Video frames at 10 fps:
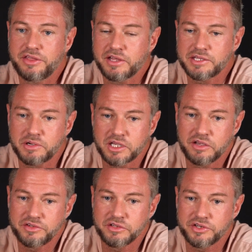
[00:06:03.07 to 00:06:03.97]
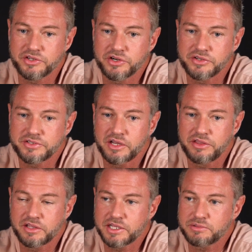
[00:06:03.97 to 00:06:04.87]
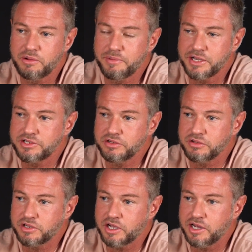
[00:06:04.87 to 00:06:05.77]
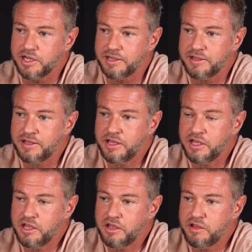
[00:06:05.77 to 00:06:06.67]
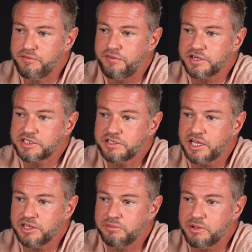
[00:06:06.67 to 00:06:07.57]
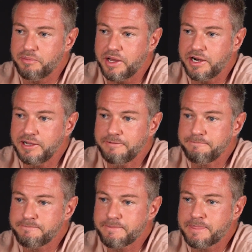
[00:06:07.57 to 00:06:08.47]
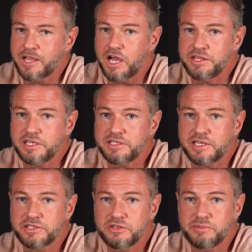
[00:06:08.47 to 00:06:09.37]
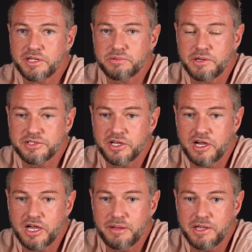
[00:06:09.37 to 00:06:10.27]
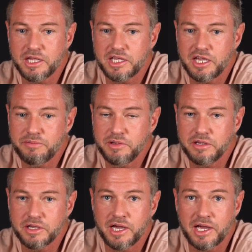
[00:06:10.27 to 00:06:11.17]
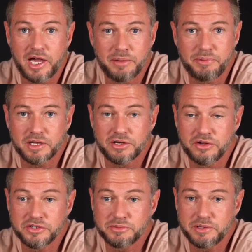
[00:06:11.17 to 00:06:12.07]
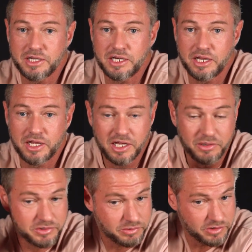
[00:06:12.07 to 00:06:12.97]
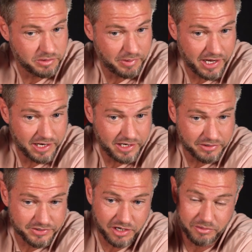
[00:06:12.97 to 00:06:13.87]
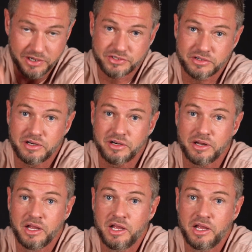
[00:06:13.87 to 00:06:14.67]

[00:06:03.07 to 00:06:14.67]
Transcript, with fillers: think that's what gives you endurance. I think that's what makes you kind of function that little bit better. I did take too much one time. It gave me an epic nosebleed. It was really bad. It was at a restaurant.